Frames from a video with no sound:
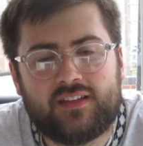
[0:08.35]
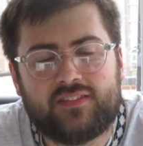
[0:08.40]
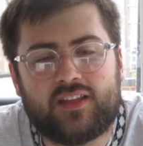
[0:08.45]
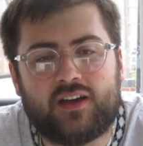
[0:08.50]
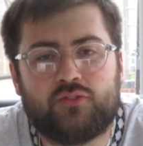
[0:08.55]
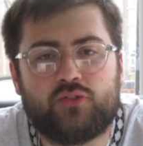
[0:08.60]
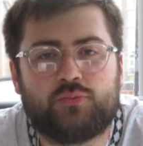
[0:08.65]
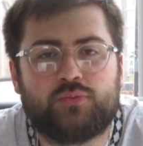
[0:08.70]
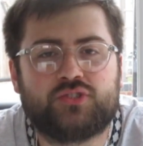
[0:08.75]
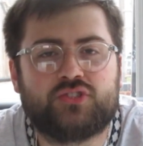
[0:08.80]

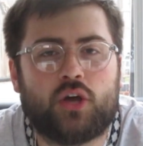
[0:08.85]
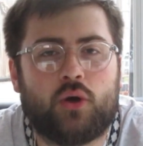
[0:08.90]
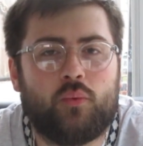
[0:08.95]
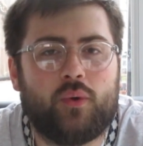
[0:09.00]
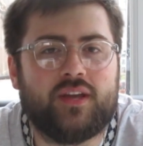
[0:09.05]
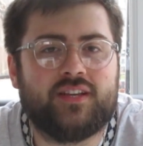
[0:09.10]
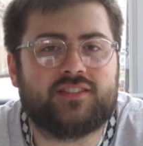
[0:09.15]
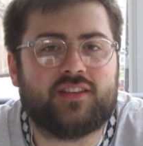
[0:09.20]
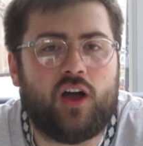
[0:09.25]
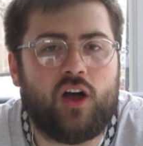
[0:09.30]
Now, the
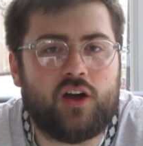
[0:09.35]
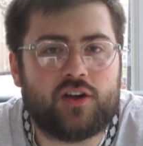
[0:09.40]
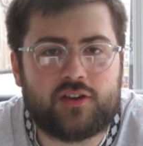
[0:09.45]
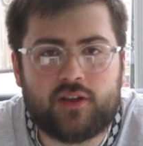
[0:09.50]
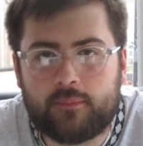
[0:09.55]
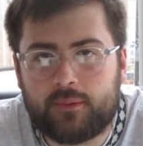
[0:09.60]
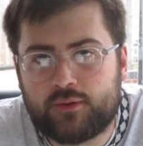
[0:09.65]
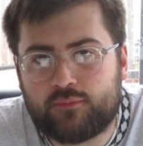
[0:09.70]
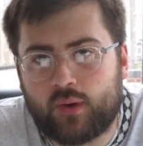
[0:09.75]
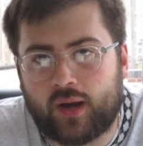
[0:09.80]
result is
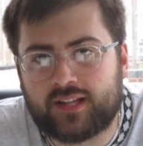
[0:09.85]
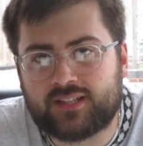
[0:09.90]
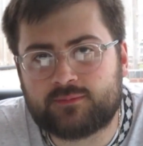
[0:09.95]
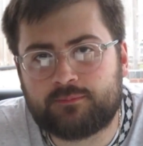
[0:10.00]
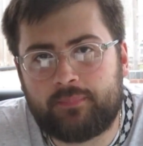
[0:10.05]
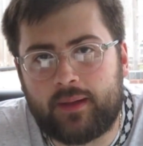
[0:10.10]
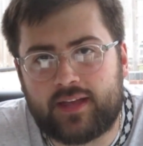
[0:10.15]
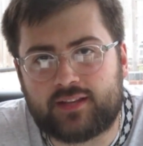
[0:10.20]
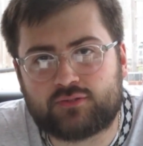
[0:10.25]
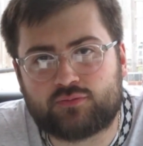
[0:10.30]
arguably Reading's
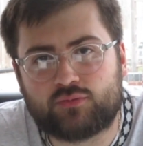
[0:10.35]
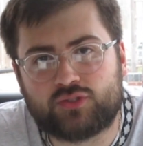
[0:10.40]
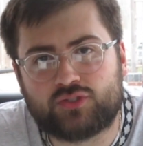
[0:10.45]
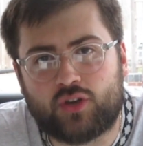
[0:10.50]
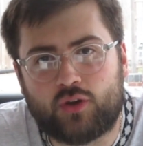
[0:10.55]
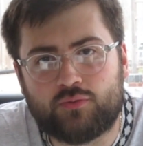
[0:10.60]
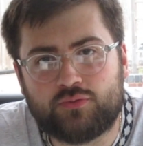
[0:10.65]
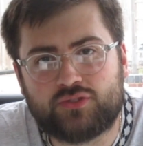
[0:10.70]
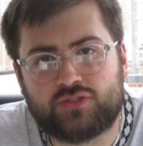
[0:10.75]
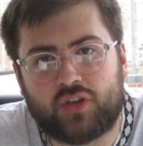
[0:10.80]
best
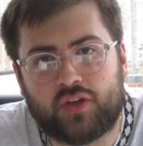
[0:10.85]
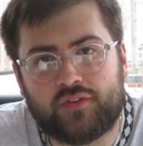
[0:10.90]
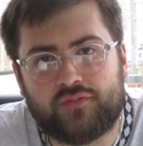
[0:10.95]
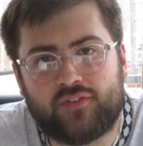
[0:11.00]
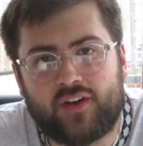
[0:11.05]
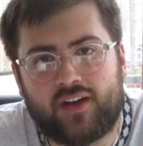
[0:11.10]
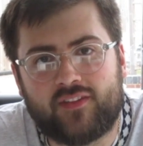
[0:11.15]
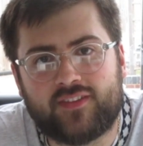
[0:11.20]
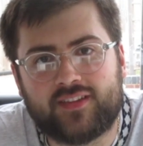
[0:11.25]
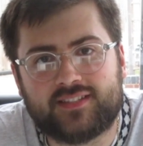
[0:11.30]
result so
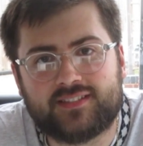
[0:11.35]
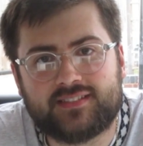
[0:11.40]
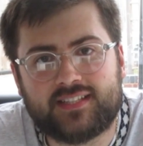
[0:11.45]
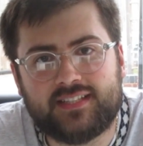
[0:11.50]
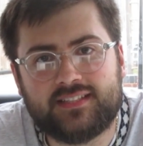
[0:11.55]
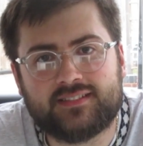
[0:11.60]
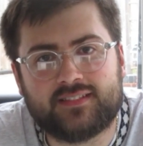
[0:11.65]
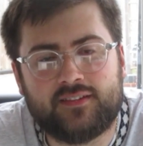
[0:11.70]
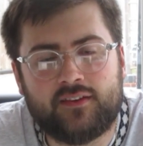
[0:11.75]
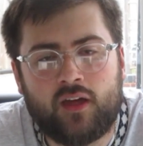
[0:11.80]
far this
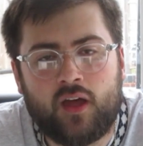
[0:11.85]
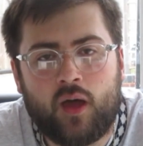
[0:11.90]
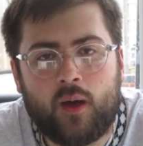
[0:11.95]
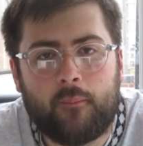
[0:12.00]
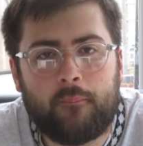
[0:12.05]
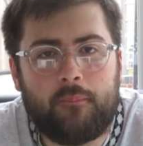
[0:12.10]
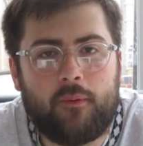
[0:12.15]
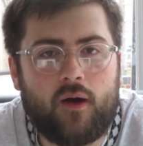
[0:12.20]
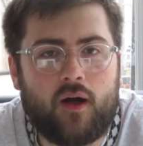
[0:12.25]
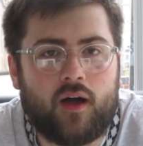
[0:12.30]
season,
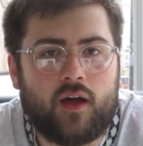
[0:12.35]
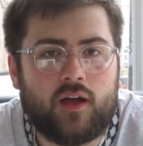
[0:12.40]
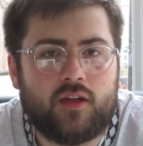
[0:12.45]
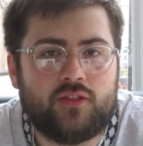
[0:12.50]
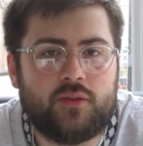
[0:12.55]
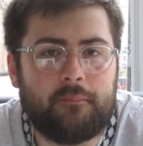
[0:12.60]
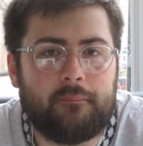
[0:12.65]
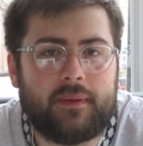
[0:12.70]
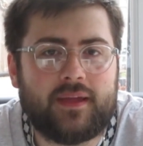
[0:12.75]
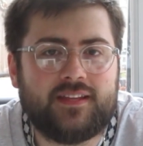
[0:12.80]
but
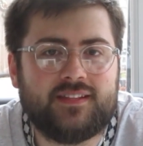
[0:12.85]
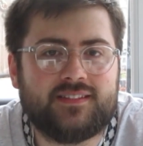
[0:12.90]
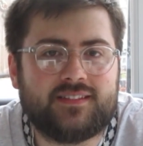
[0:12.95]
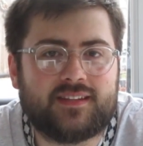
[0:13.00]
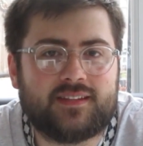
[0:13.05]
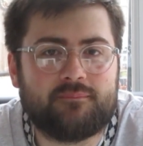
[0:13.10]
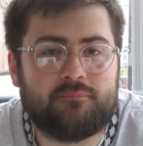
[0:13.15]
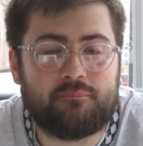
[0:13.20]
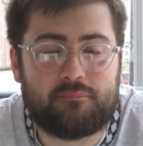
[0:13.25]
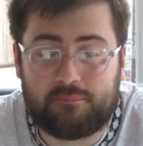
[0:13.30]
the
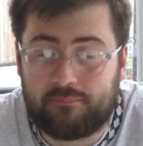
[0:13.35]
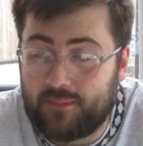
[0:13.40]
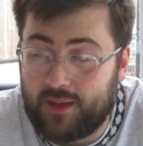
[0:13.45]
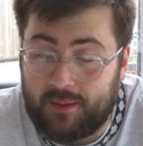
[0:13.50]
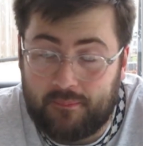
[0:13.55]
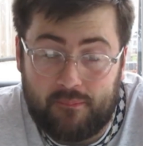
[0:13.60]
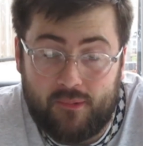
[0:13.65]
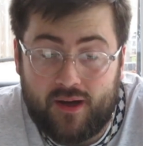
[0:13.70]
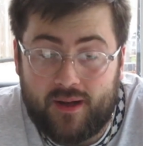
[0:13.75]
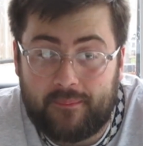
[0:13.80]
main,
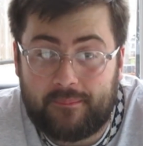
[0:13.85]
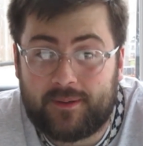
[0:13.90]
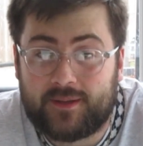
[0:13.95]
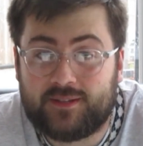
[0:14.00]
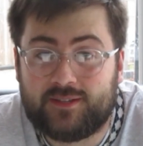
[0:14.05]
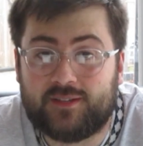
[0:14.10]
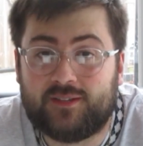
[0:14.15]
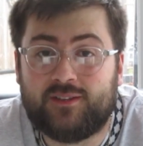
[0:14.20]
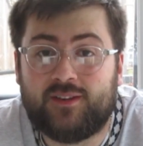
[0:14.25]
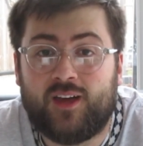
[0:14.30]
in my
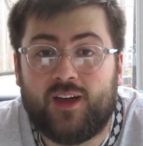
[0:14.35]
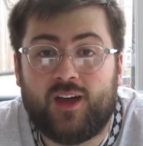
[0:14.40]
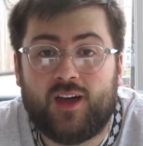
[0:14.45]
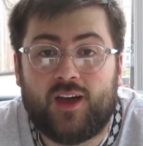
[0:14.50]
opinion,